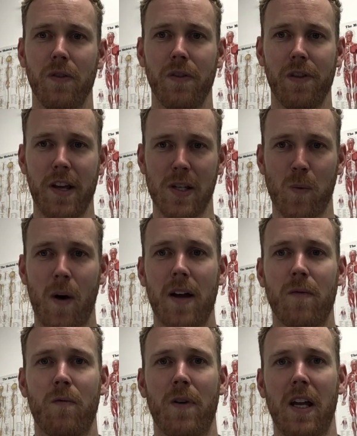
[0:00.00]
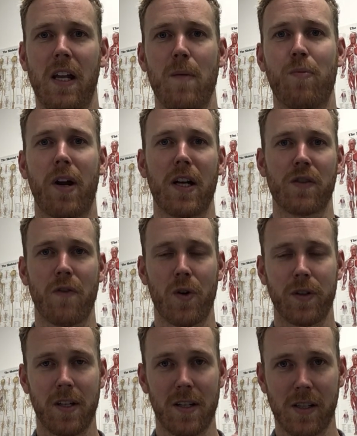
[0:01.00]
this one really brings
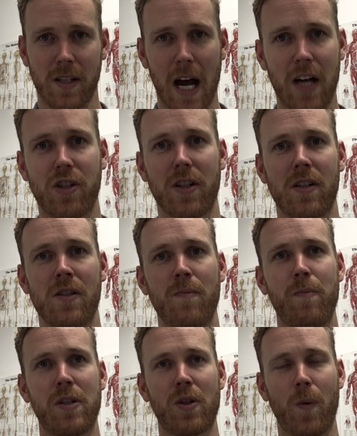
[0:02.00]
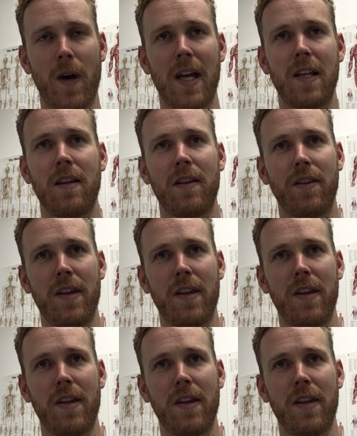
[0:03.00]
forward the discussion between